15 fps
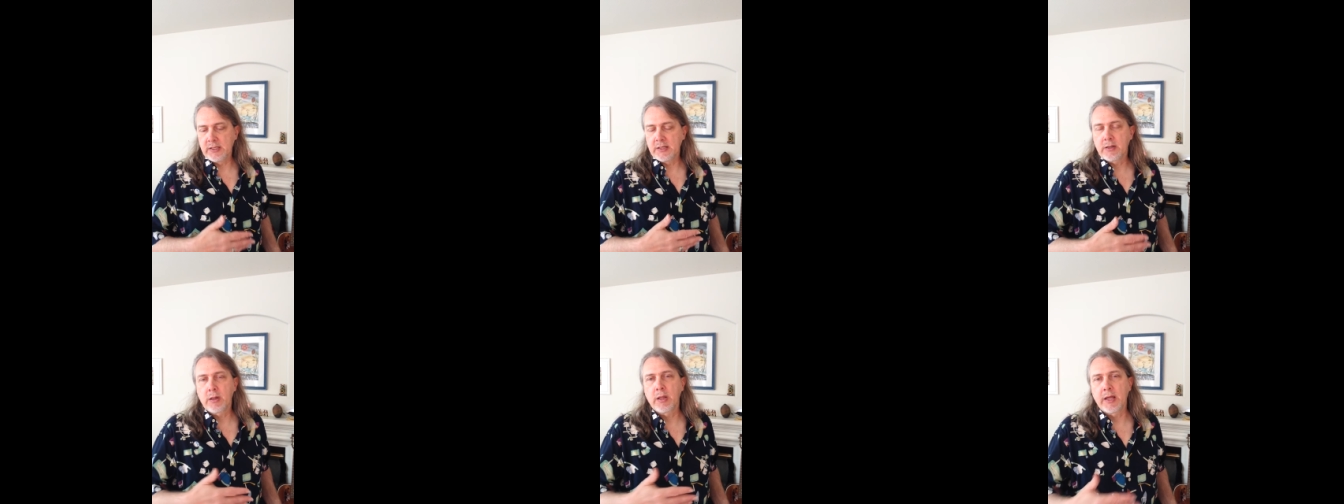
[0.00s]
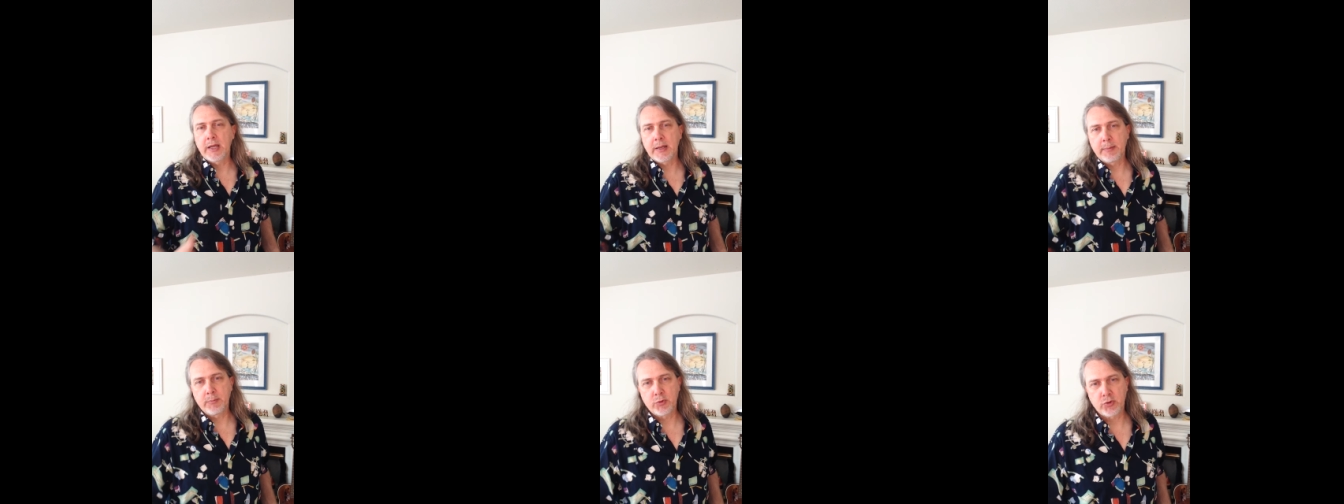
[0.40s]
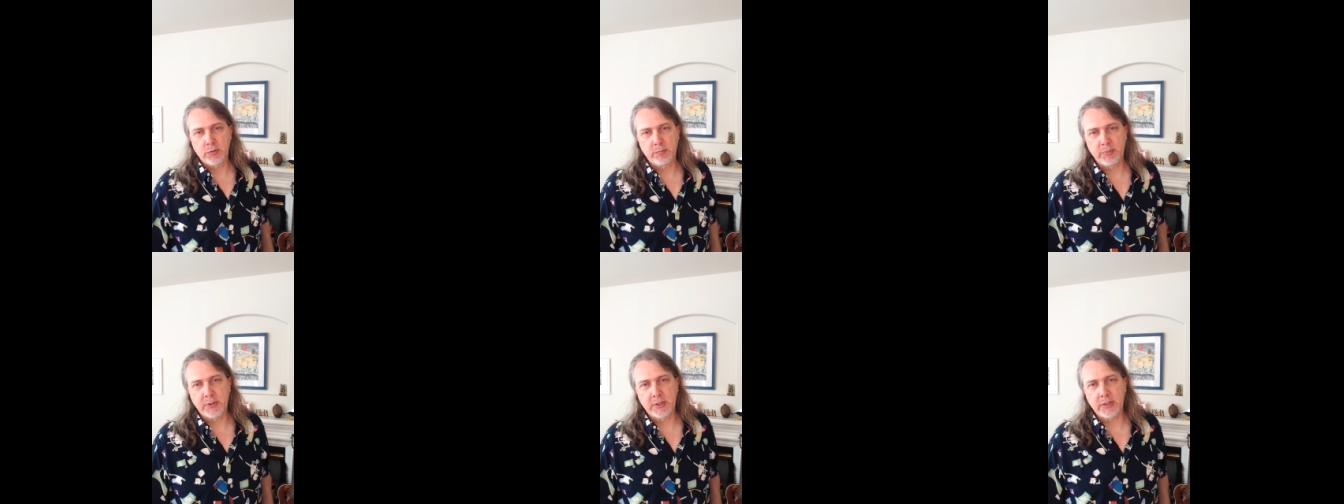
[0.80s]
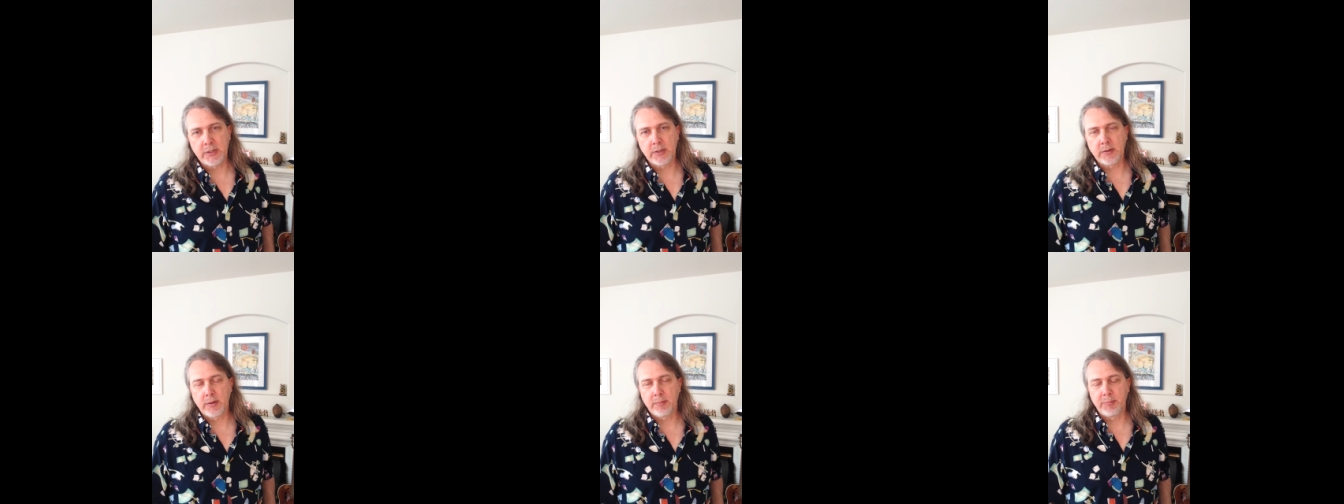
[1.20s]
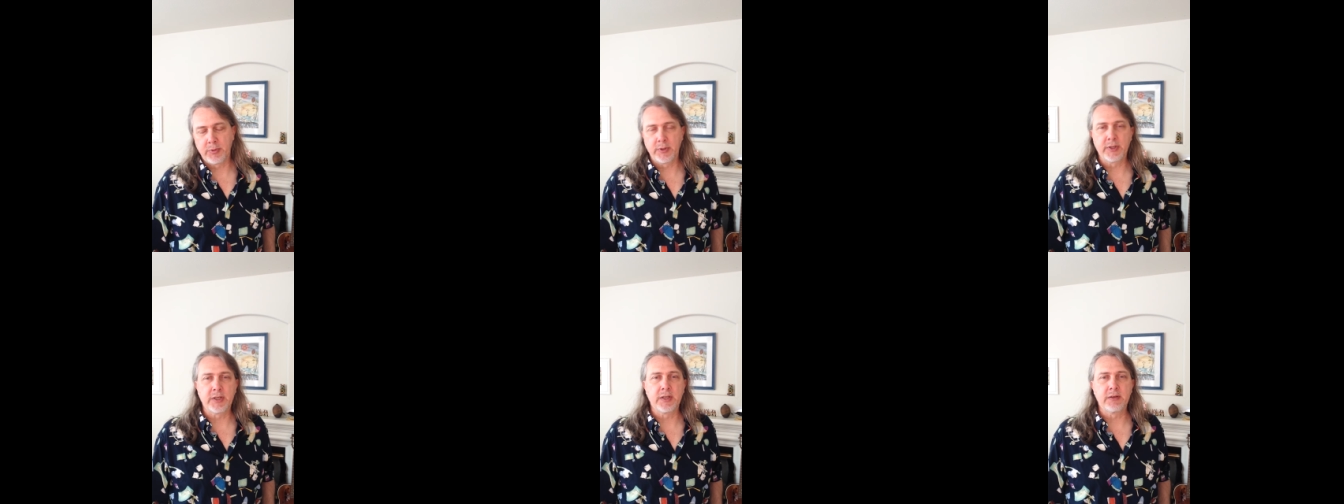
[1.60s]
claim should be
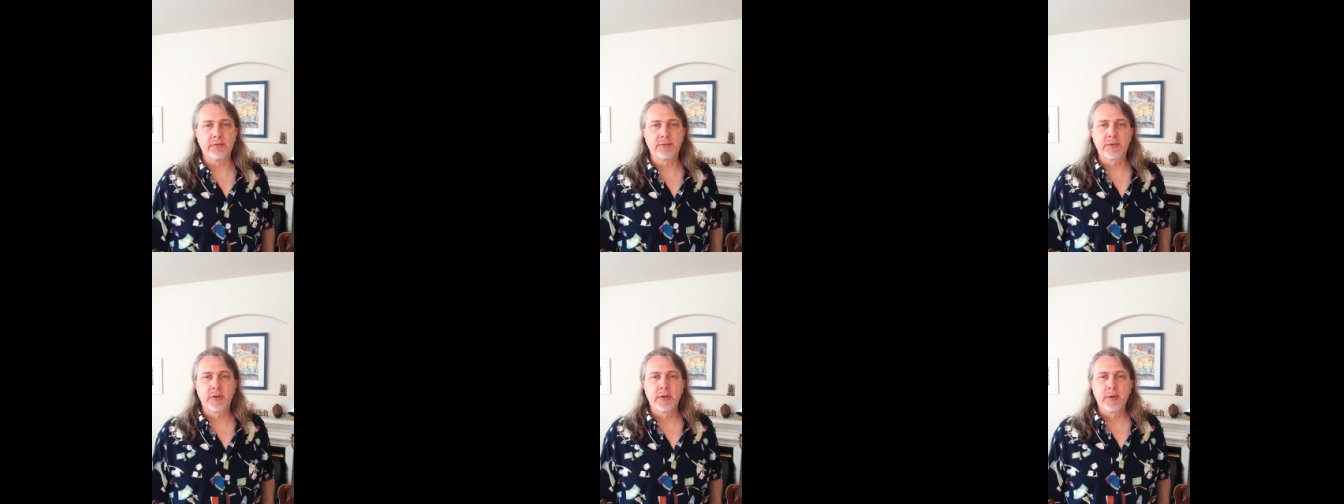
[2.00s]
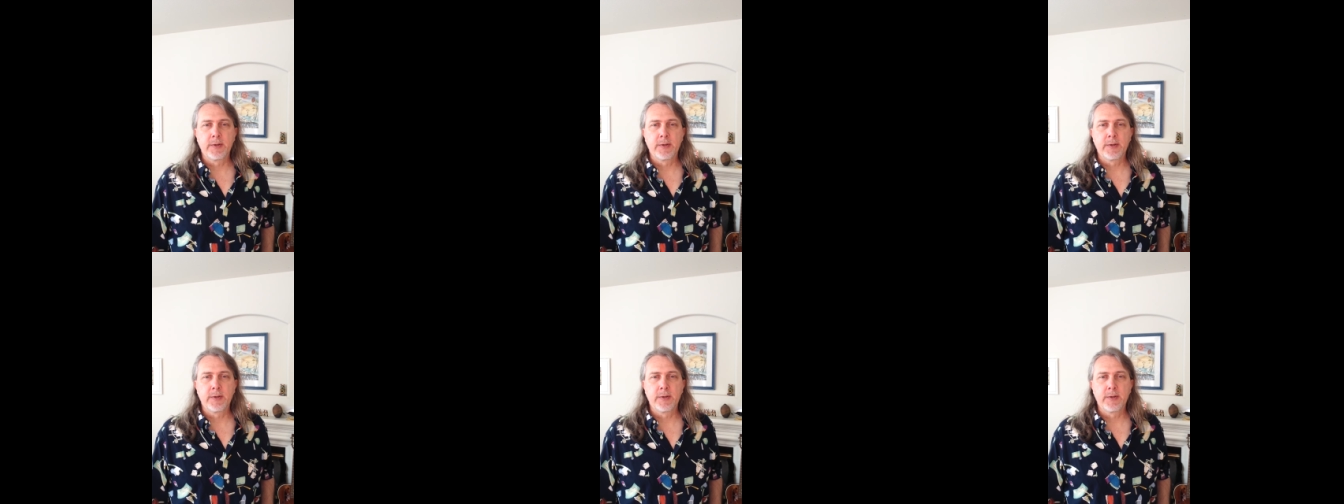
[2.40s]
believed.